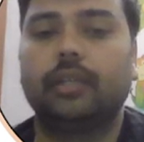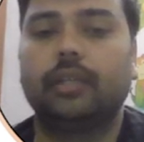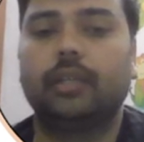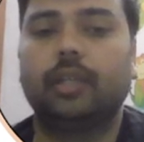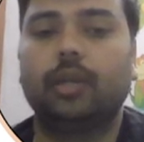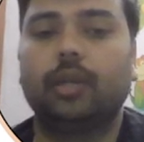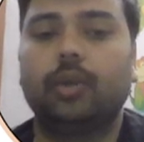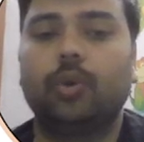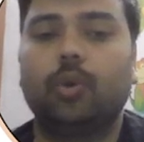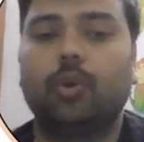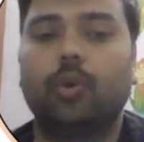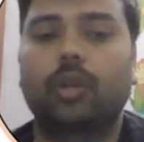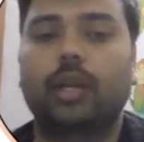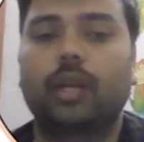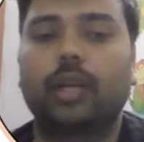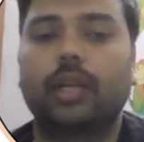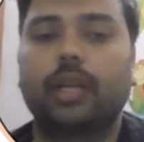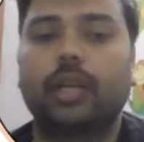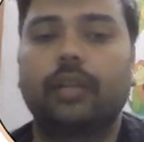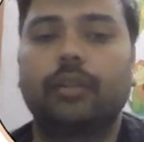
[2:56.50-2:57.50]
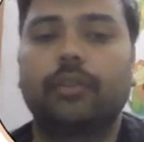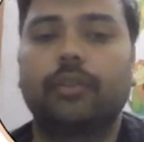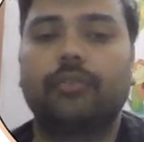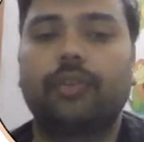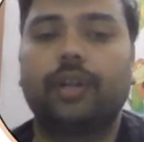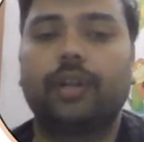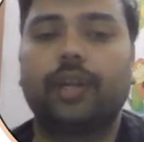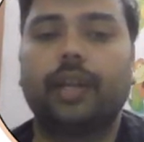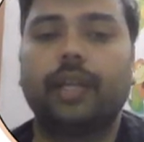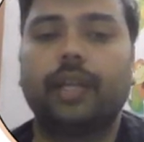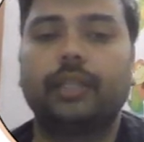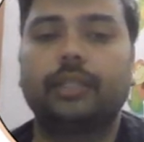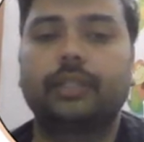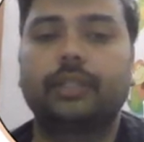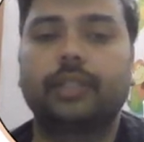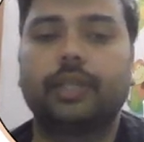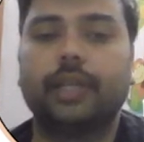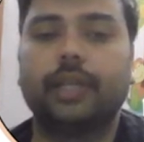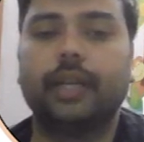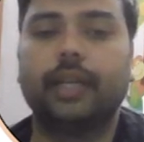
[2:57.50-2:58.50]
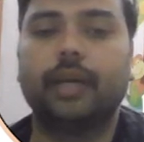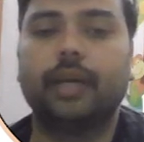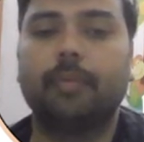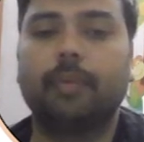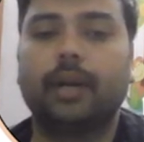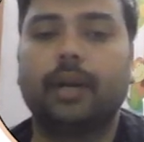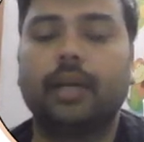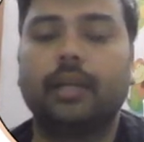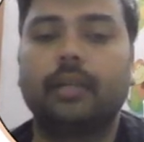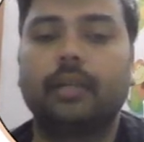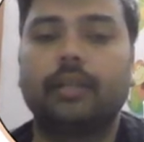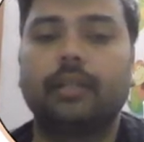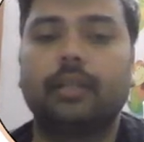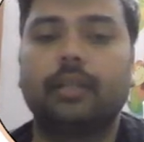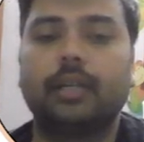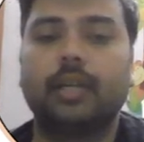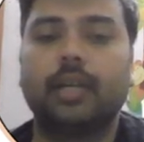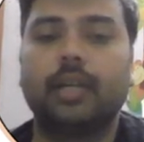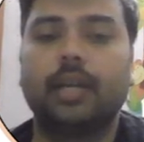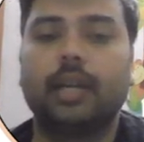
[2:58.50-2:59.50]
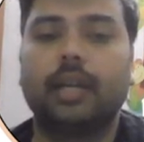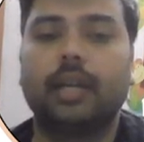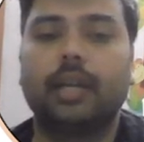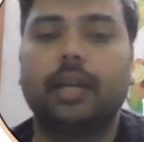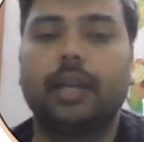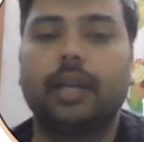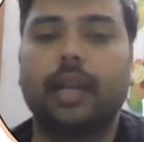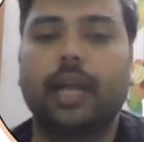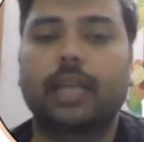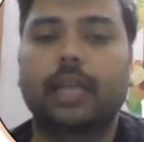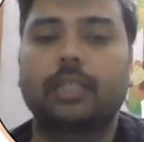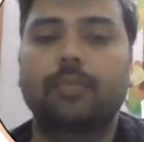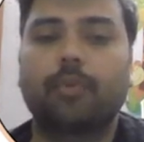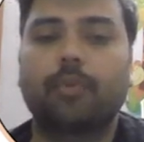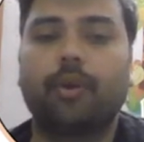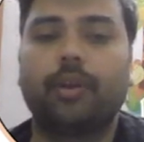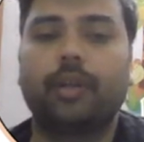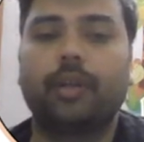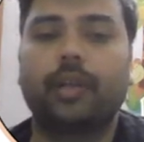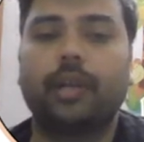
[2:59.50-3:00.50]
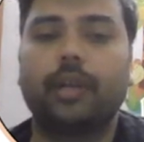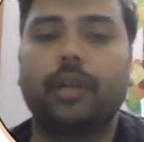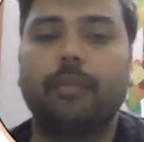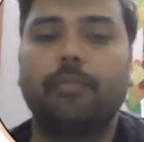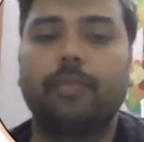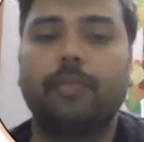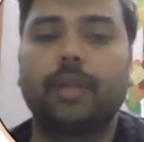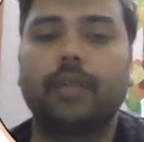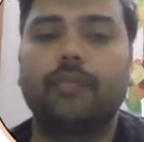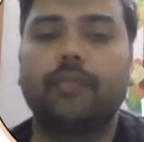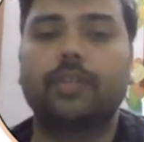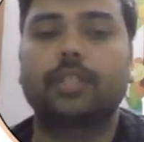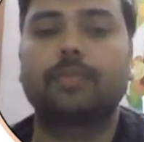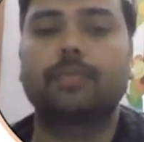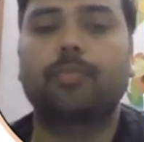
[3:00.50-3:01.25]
the node contain the three things: data part, next pointer, and previous